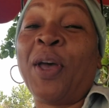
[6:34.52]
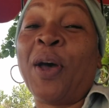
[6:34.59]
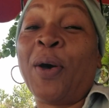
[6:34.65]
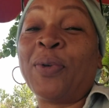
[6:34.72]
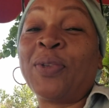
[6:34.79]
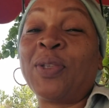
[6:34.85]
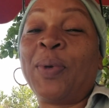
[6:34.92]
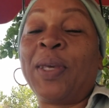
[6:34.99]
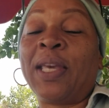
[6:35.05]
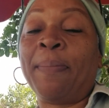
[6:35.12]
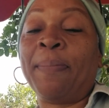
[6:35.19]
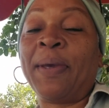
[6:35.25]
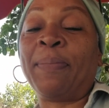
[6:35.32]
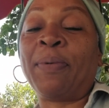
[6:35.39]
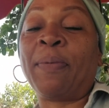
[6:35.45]
know, so we can
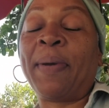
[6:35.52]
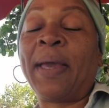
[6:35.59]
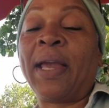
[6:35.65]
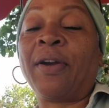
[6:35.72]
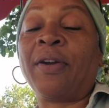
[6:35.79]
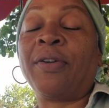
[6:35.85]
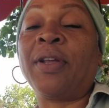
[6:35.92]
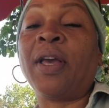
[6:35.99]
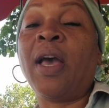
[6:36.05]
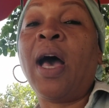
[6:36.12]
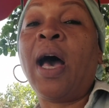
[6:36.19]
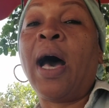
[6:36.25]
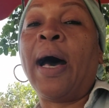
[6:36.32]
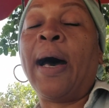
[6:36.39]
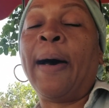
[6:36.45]
be prepared.
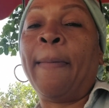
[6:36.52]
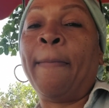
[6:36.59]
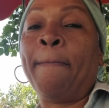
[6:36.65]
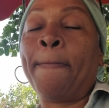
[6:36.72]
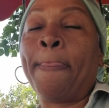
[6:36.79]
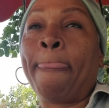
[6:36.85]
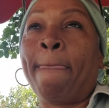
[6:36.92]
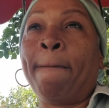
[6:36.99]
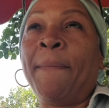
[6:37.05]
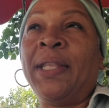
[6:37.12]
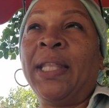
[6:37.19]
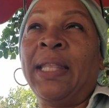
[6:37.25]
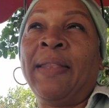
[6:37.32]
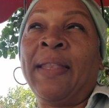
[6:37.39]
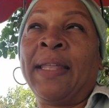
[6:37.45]
But
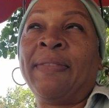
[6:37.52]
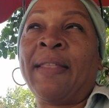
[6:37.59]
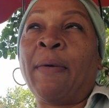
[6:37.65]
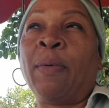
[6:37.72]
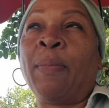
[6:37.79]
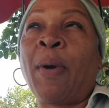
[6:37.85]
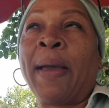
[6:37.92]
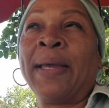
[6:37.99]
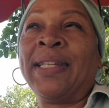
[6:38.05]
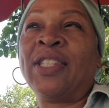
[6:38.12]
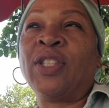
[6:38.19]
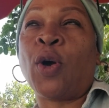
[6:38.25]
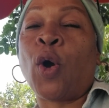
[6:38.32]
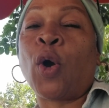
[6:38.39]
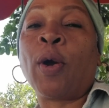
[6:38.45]
then that would probably
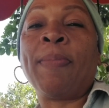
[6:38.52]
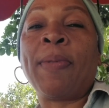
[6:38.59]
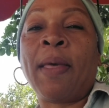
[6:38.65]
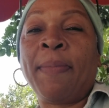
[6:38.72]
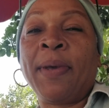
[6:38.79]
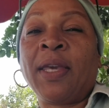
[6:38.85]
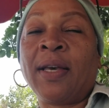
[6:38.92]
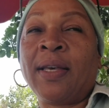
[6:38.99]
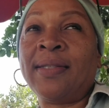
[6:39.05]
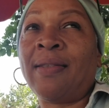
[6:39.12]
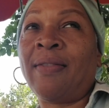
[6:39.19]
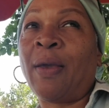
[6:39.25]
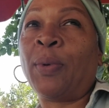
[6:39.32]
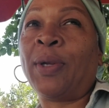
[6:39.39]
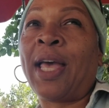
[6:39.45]
disarm them, because then
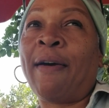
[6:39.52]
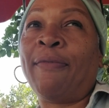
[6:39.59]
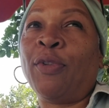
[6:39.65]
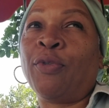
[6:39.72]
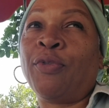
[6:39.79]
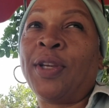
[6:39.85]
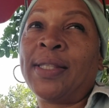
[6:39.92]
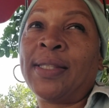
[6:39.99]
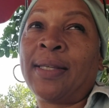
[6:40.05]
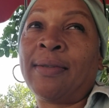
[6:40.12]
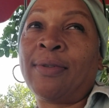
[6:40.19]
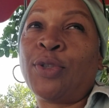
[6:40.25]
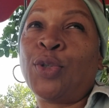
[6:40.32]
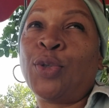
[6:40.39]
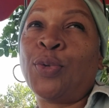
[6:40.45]
they would have no
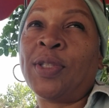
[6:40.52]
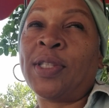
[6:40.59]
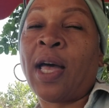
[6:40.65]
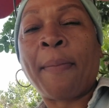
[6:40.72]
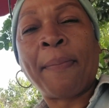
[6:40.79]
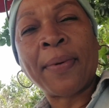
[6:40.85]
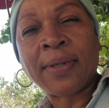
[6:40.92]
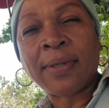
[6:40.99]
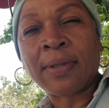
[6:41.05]
reason to stop us.